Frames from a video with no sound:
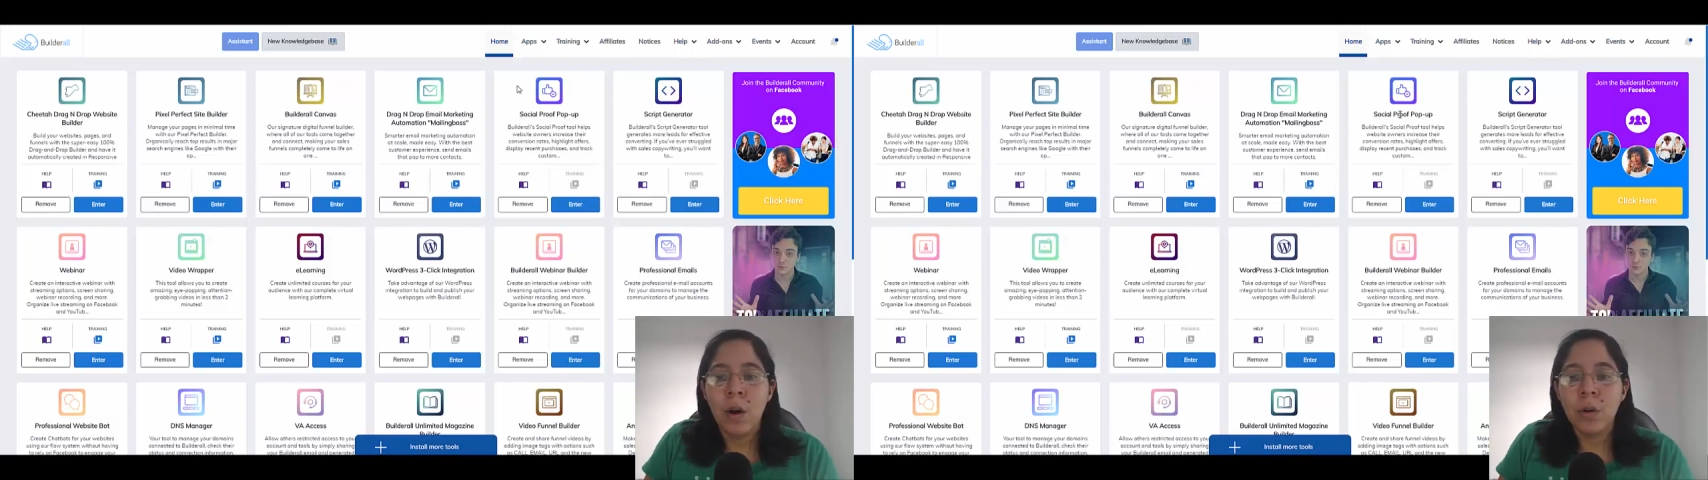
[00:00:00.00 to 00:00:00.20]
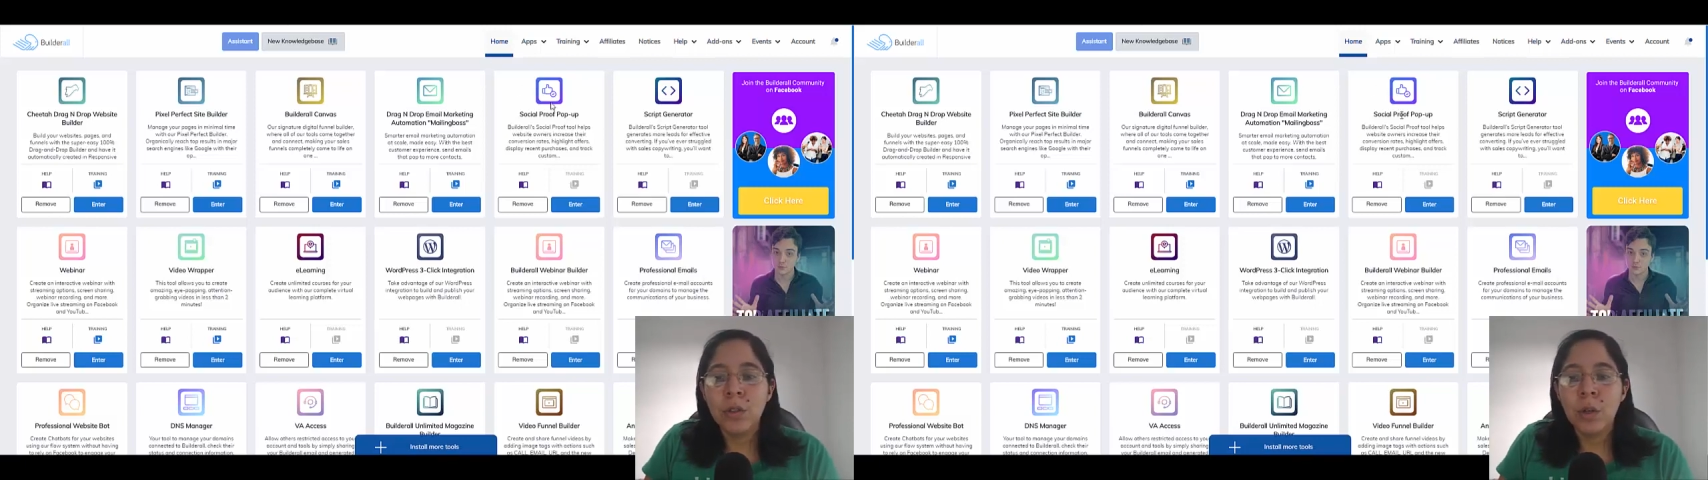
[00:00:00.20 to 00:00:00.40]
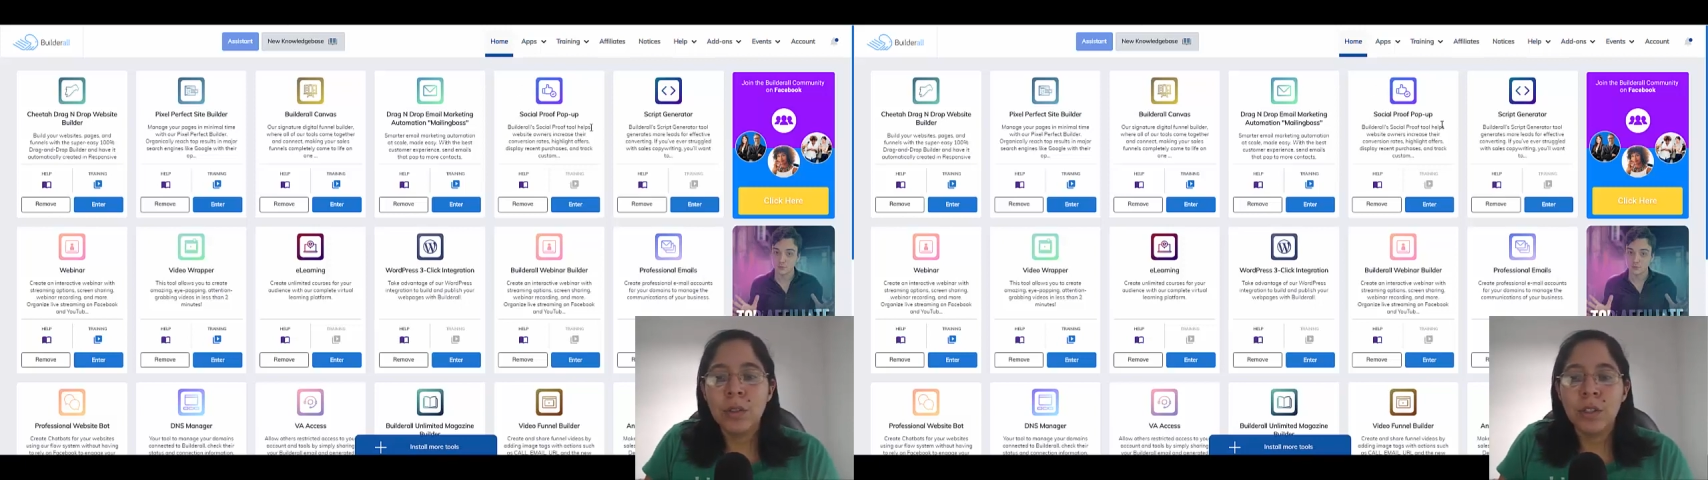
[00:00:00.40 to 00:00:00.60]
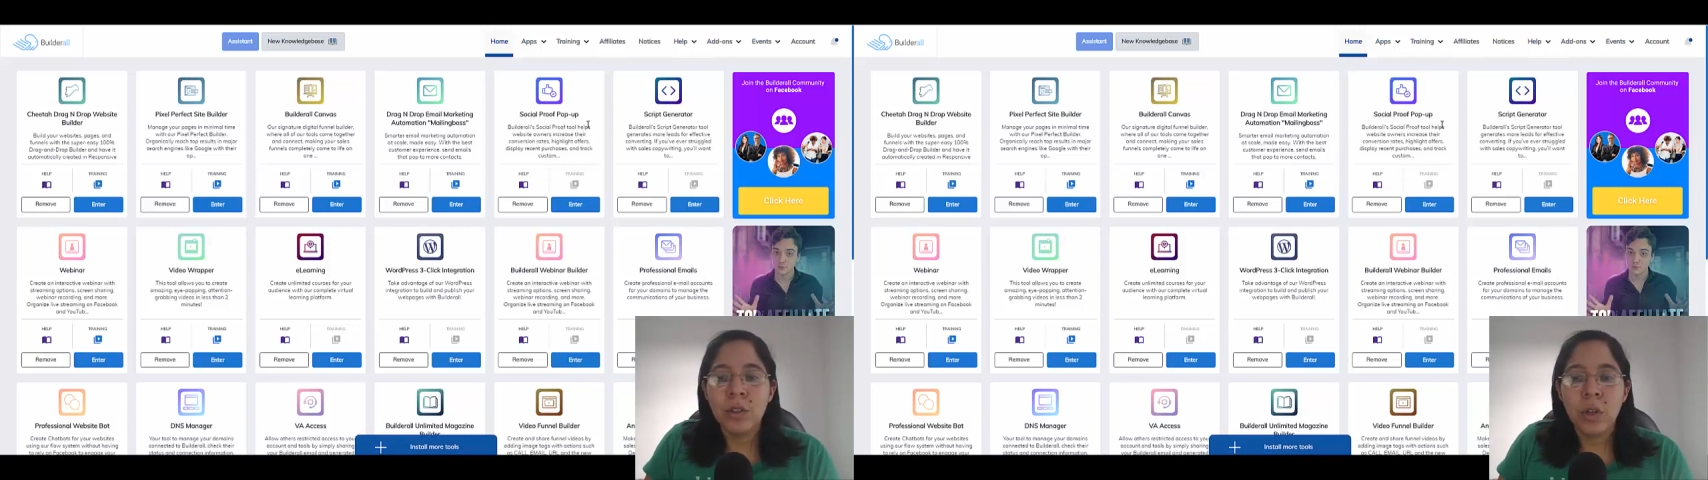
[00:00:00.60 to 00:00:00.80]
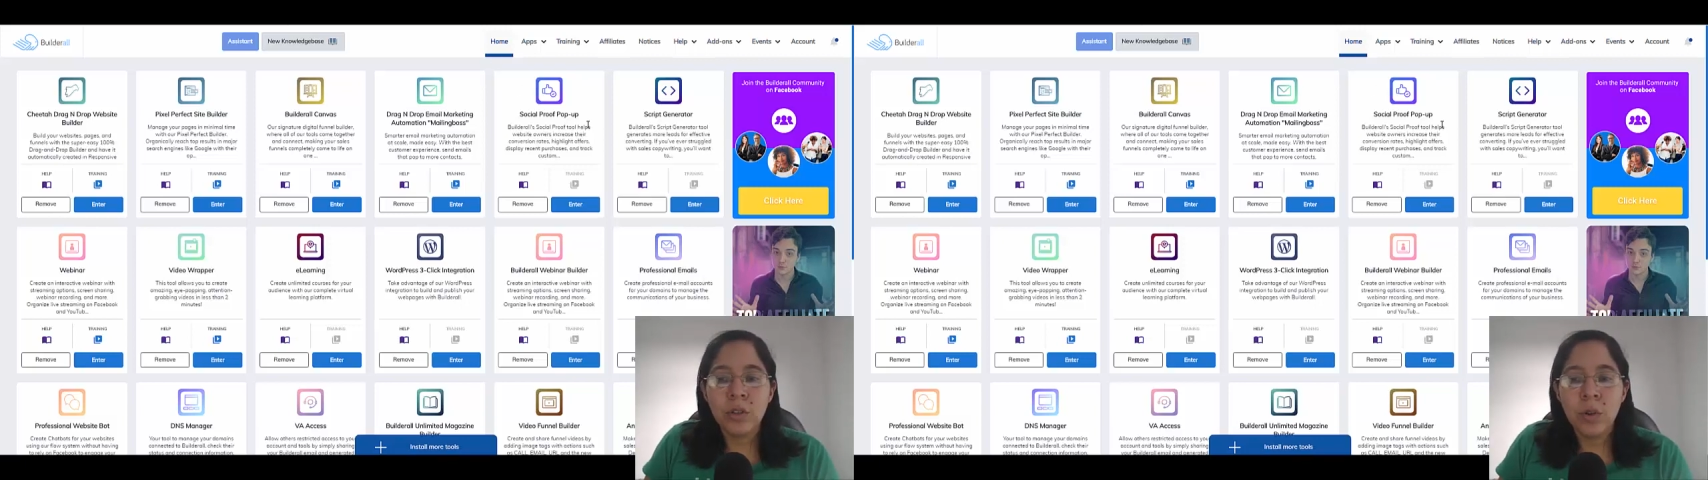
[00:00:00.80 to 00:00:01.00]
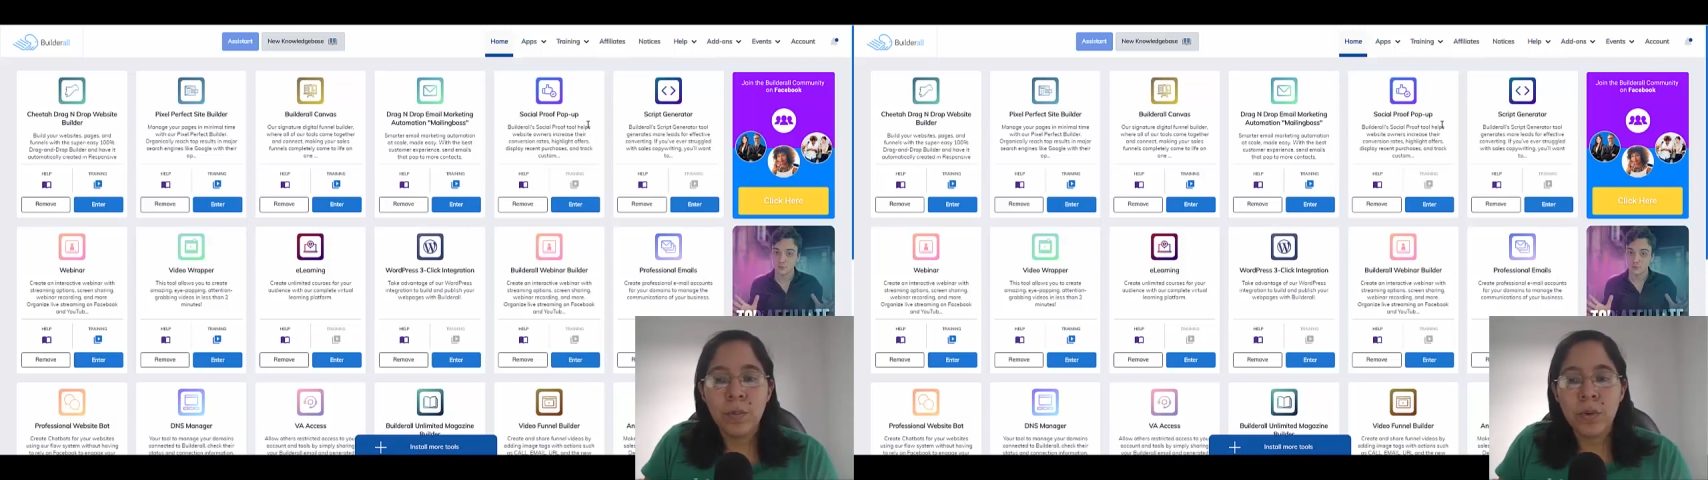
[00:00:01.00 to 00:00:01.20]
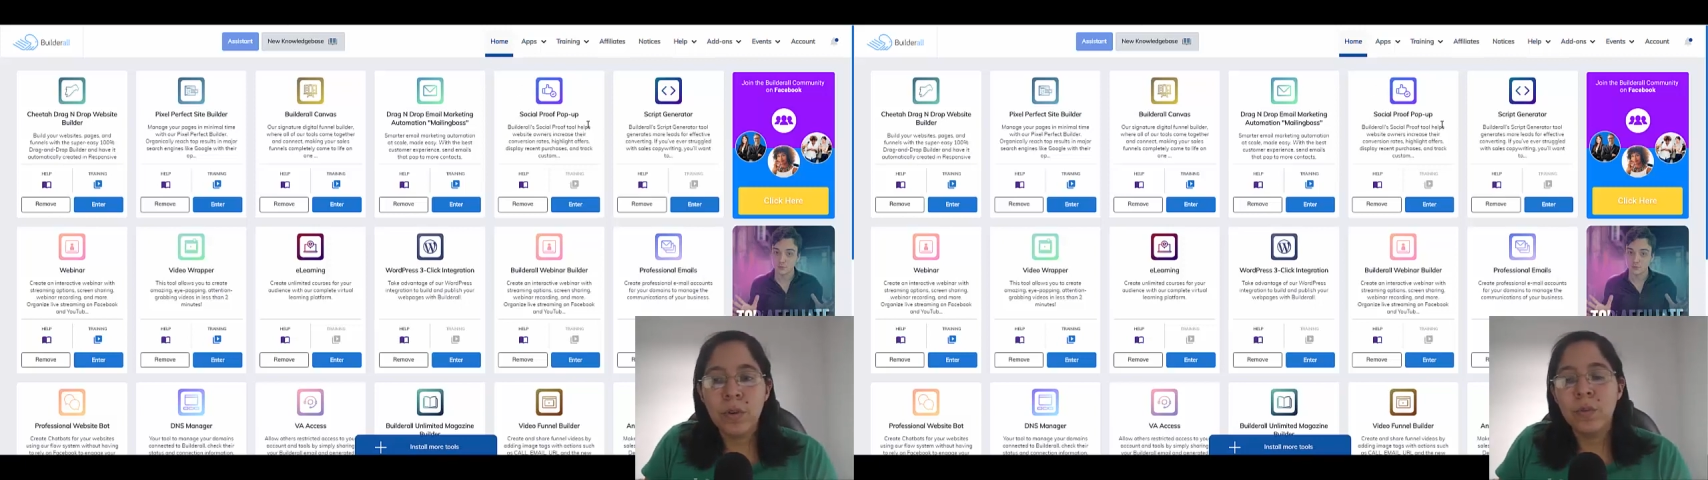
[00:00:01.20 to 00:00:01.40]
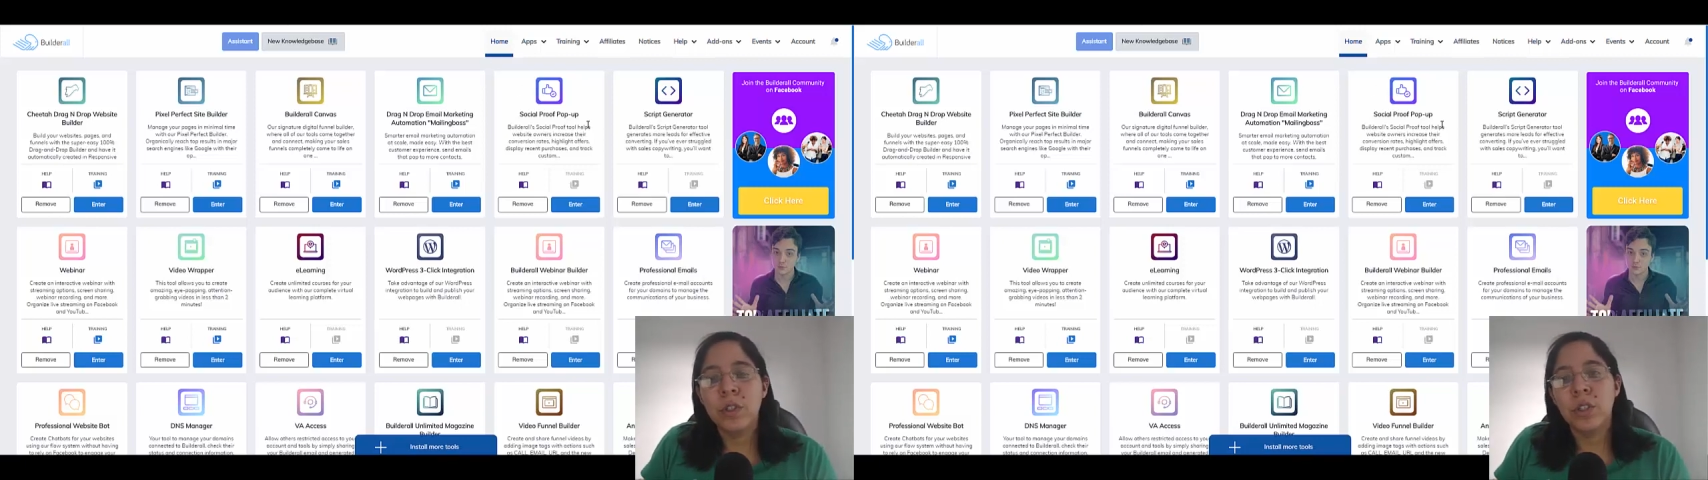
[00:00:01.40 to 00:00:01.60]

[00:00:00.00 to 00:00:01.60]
Also, the social proof,